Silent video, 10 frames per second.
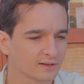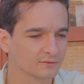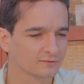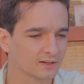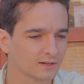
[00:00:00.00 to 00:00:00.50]

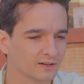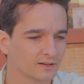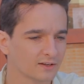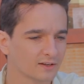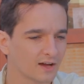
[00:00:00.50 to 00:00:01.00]
of uh,
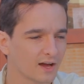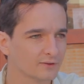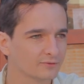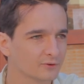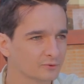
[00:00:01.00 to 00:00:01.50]

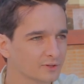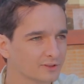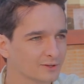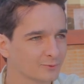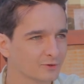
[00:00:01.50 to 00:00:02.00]
iPhone with
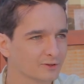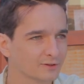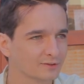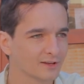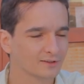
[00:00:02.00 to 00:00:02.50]
them or
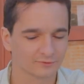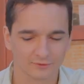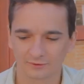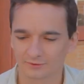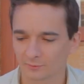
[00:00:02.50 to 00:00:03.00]

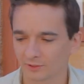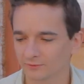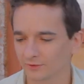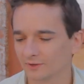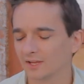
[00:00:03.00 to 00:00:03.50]
telephone, smartphone.